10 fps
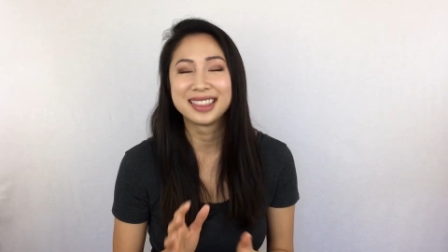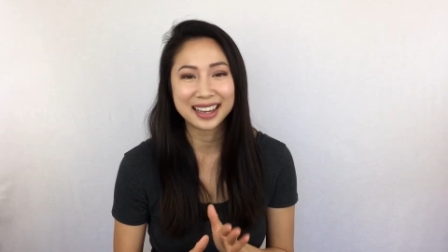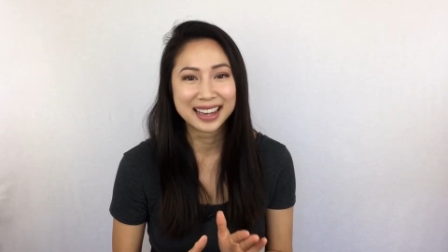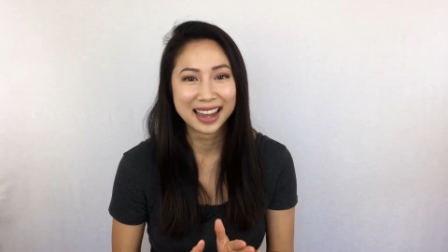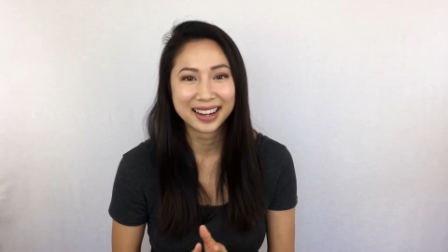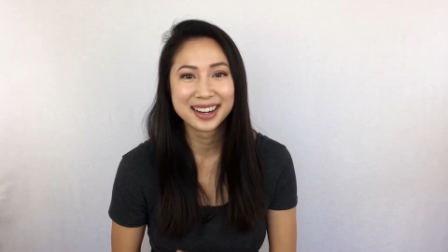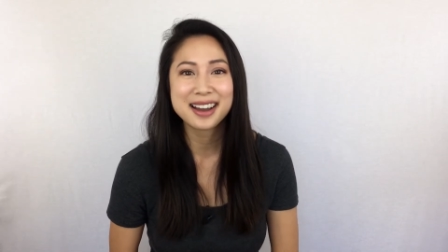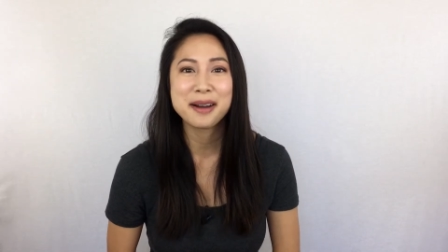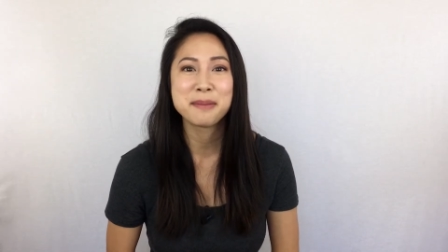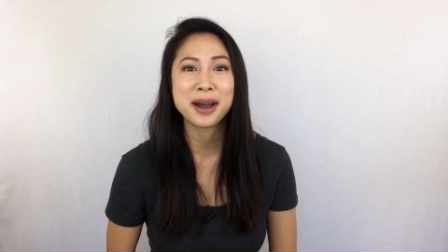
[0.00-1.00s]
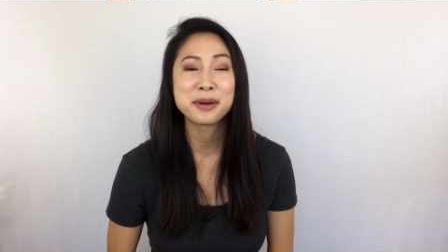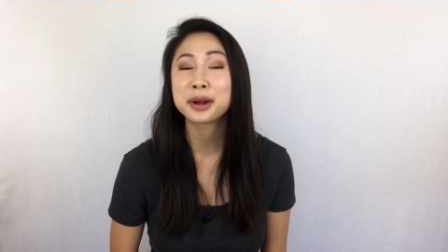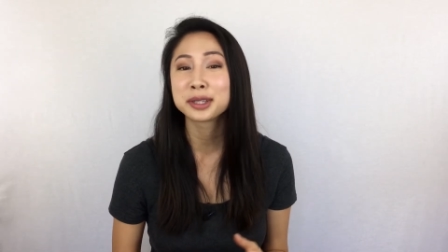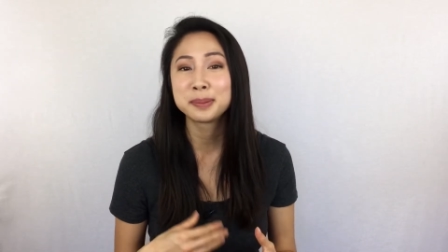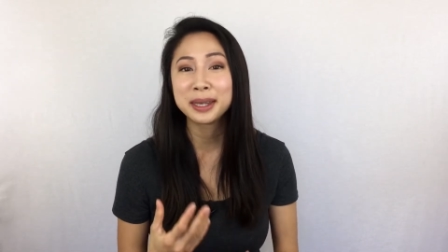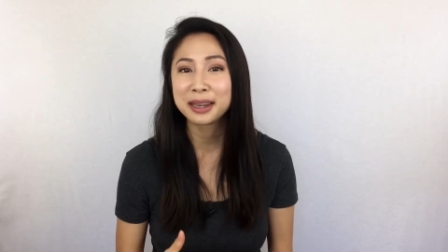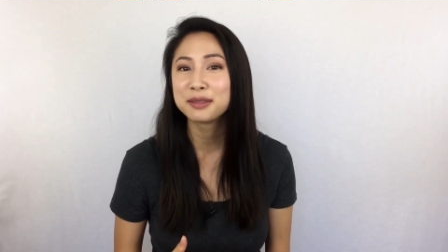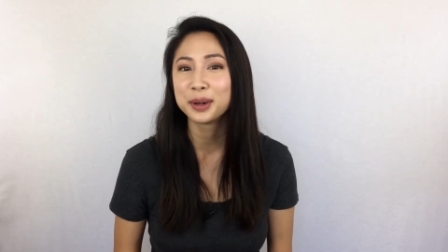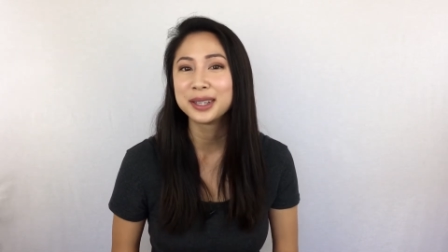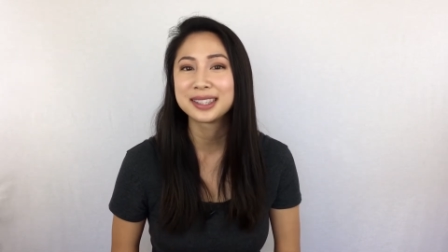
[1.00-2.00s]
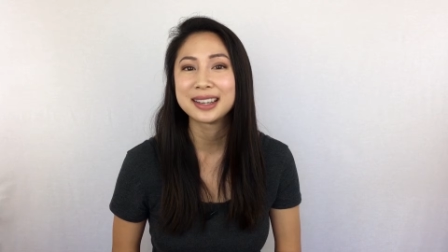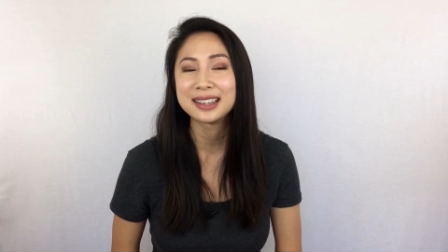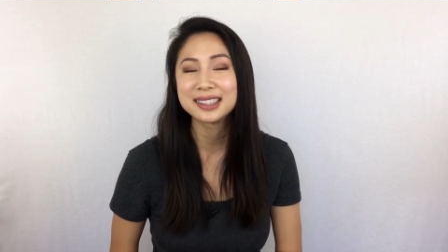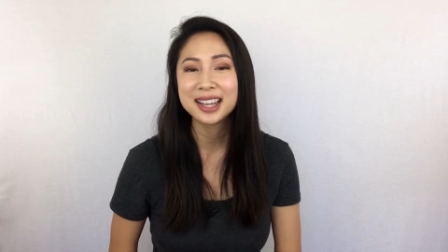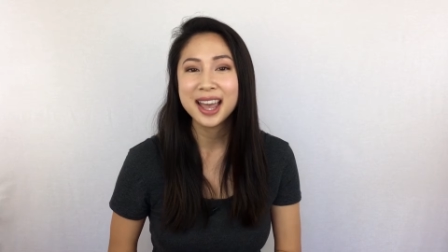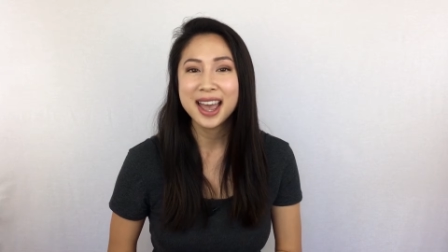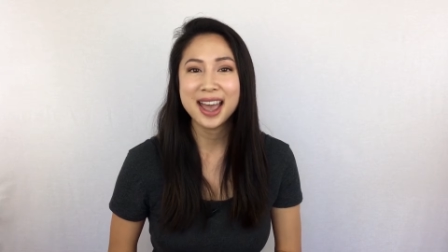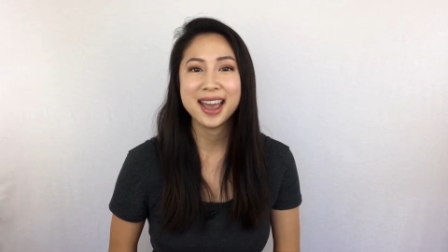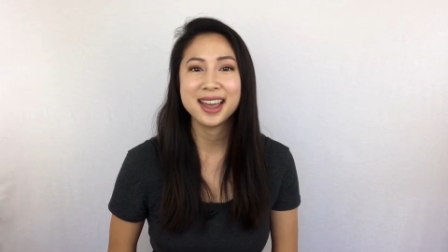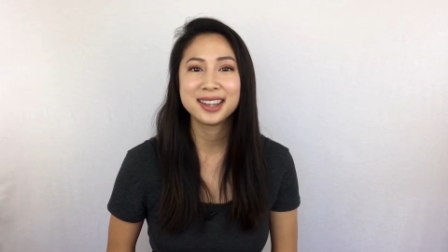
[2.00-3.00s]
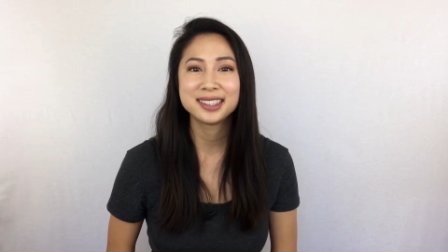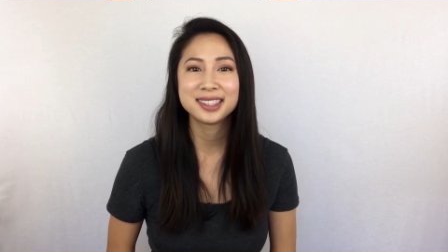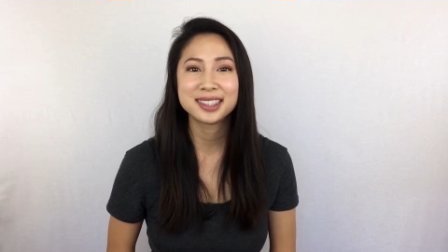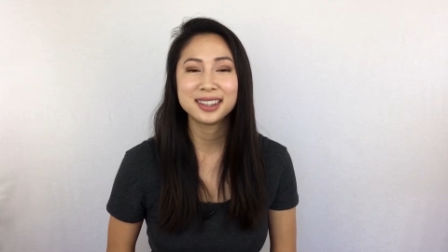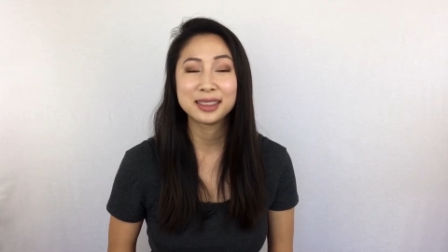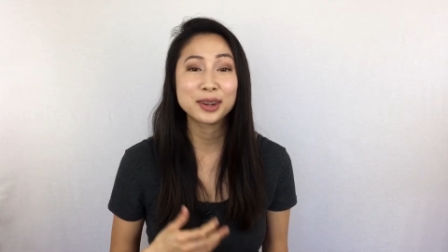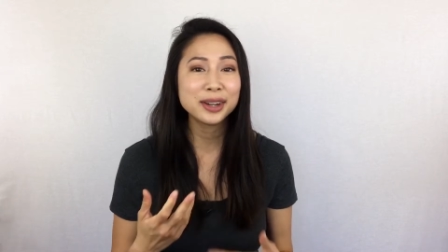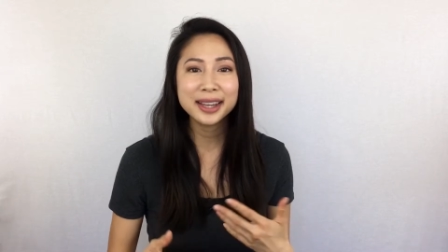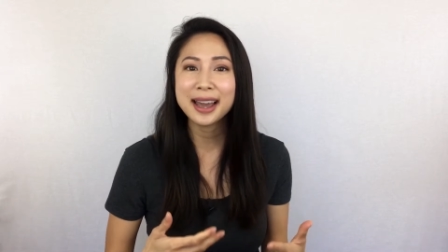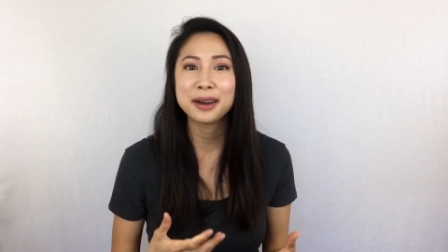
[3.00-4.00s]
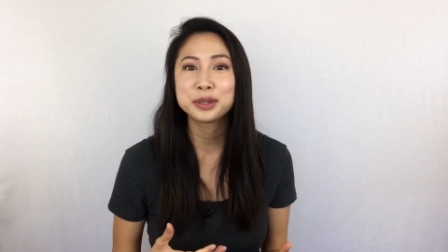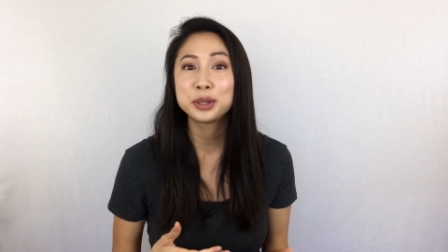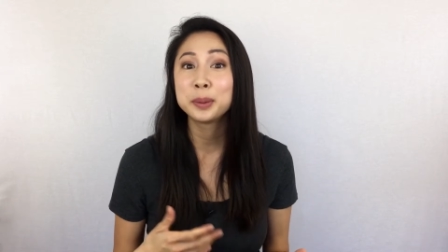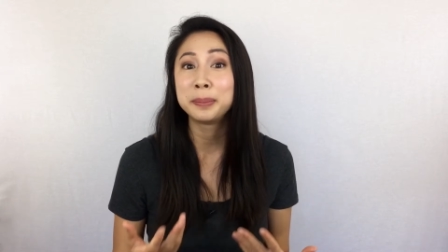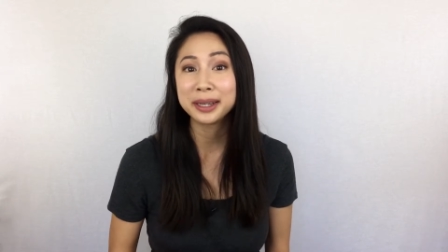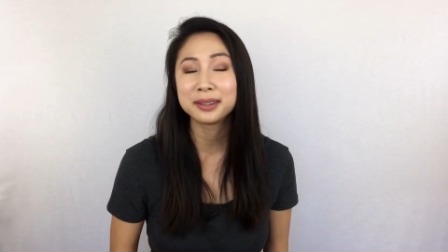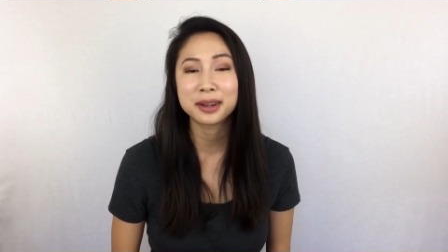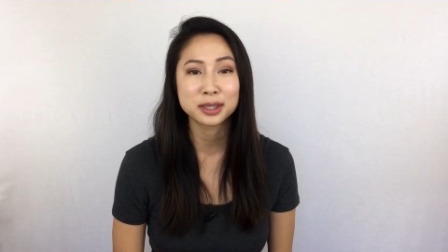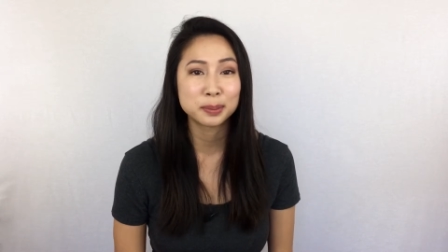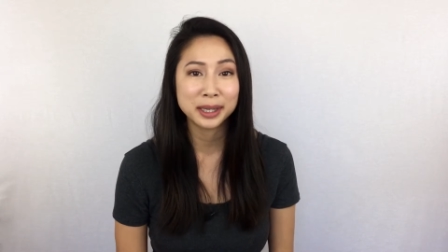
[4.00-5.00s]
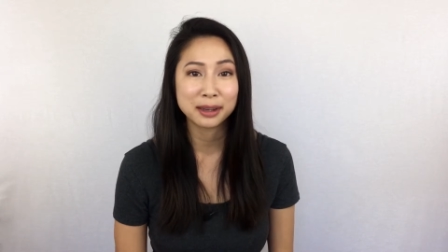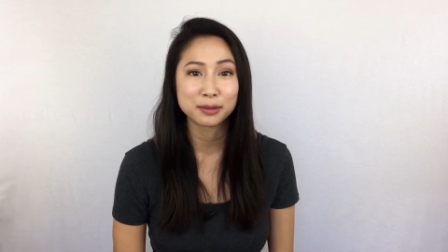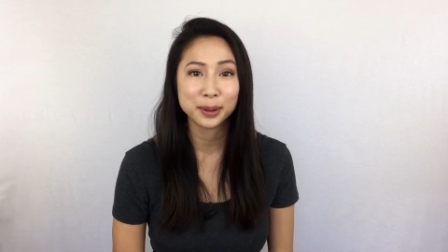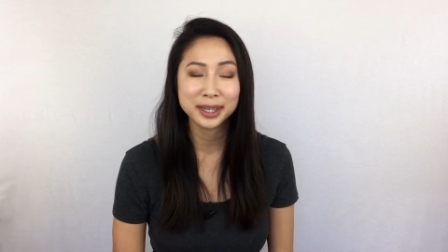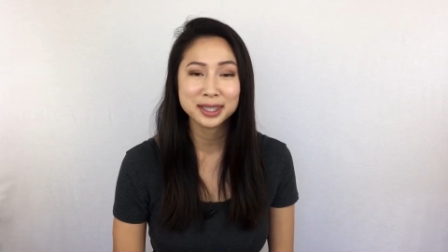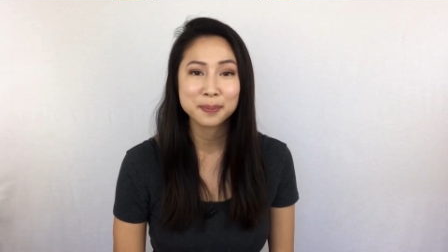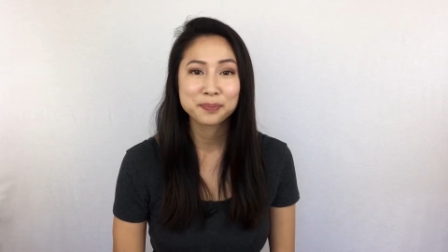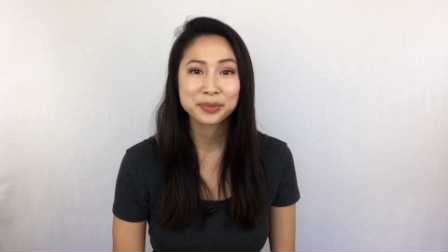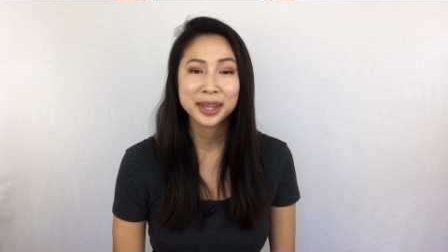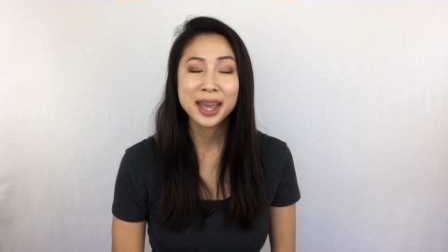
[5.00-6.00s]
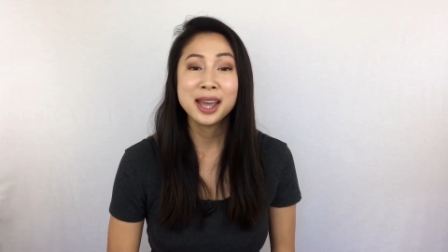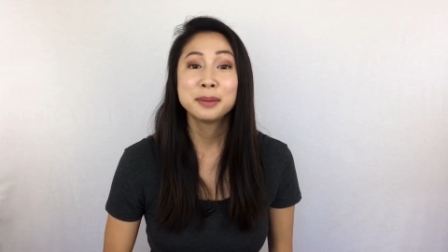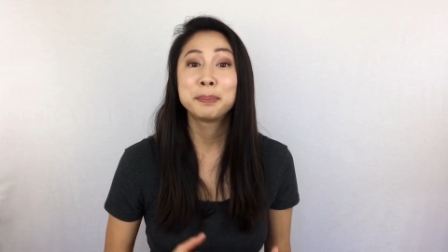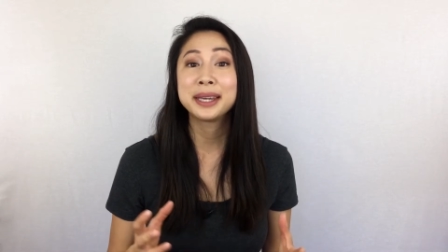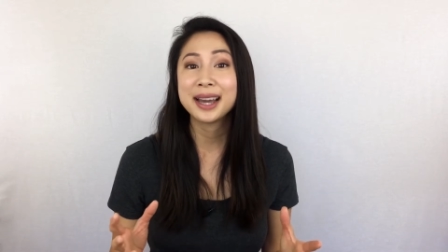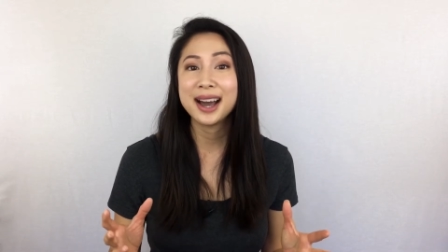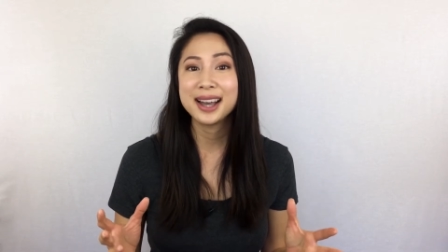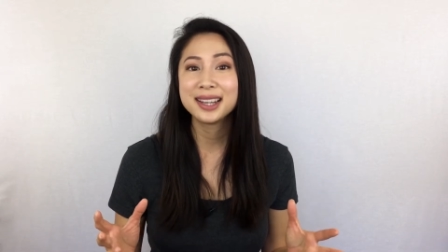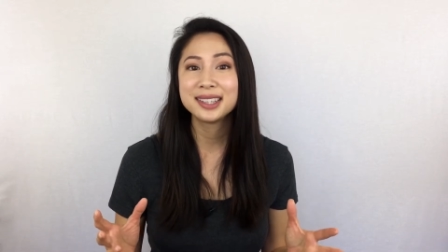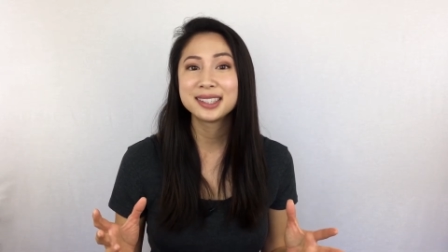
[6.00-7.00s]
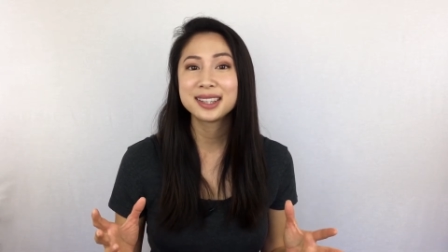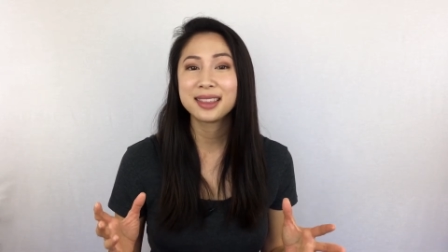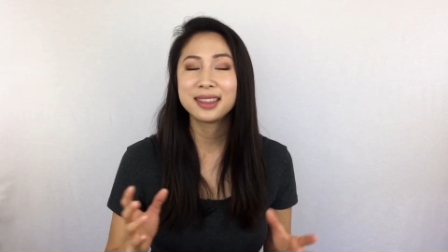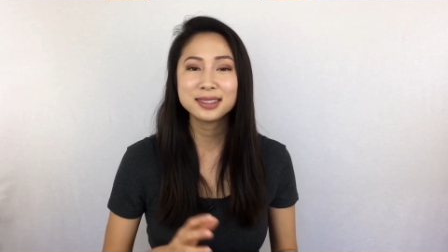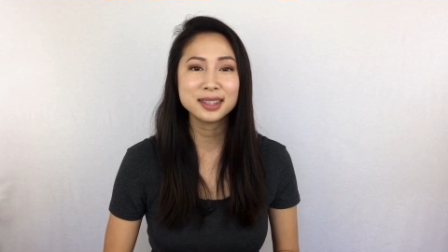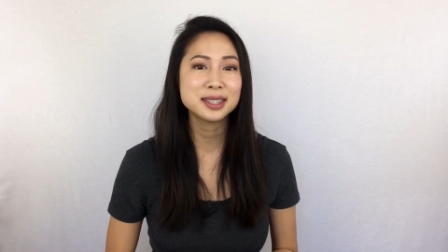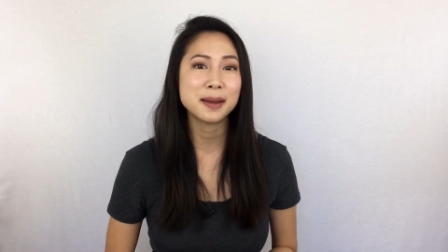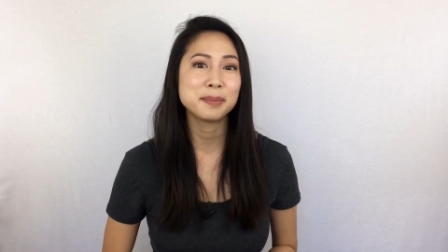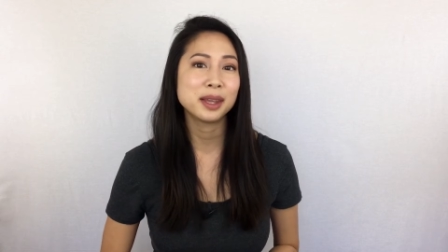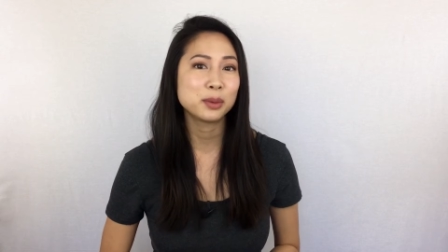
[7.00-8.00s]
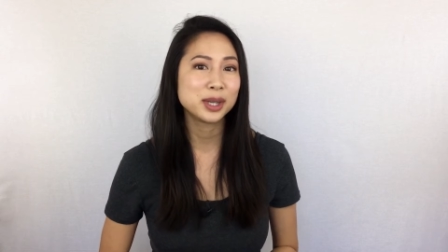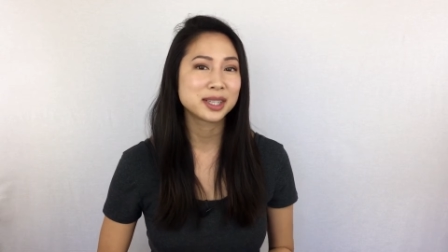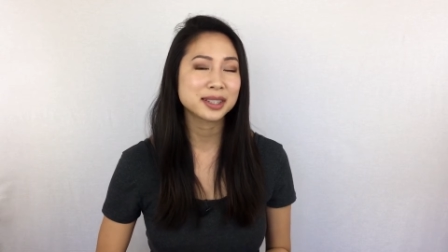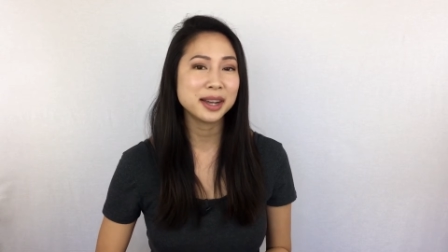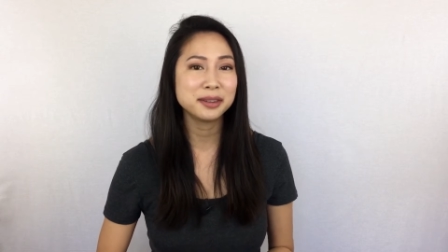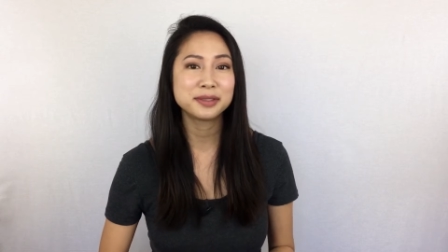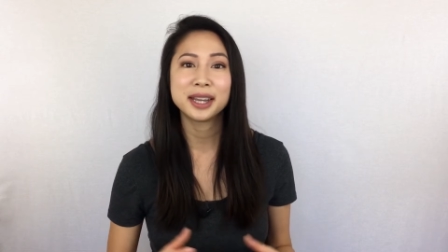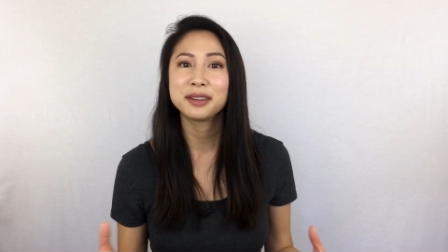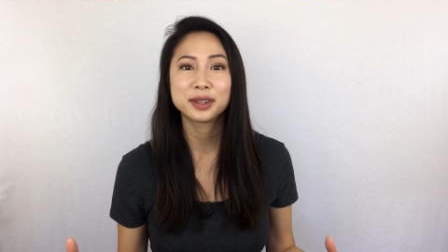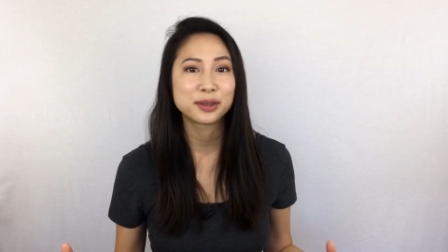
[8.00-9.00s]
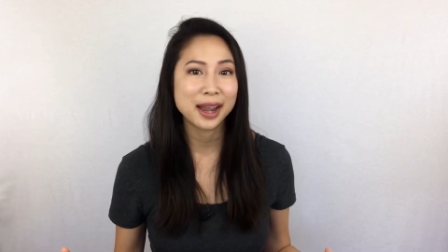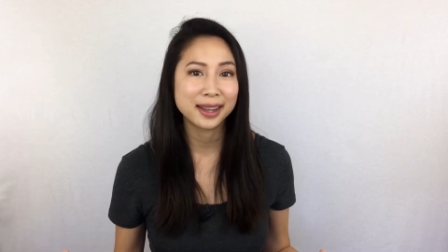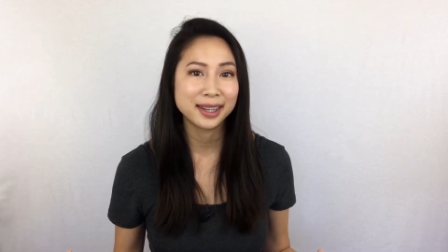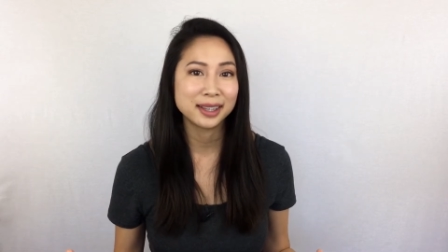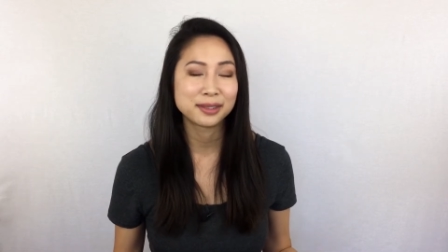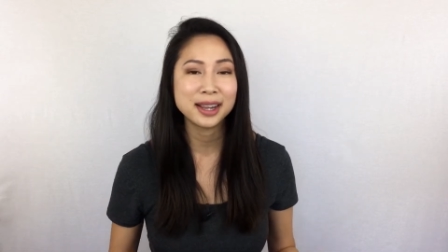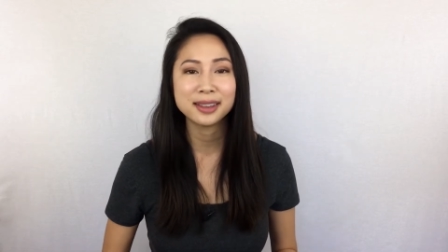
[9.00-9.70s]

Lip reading: thinking about our speaking voices and learning how to build our speaking voice, because this is something we just kind of take for granted, right?